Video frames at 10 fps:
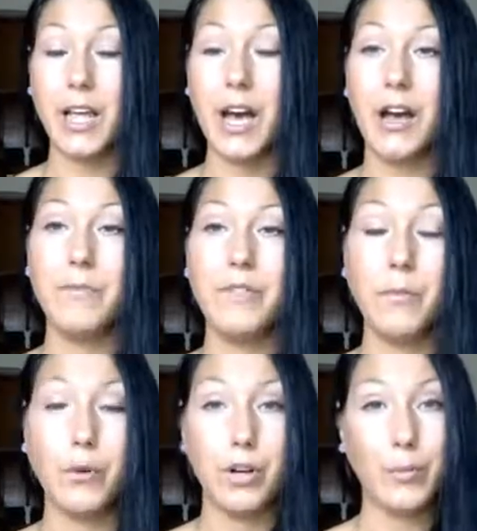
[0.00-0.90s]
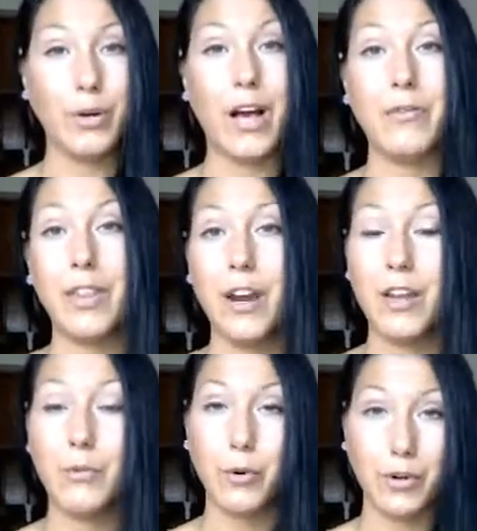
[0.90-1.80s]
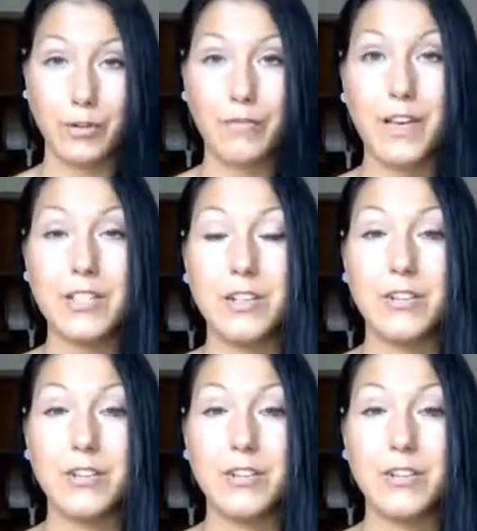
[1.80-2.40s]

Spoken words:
The more you put out there, the more you invest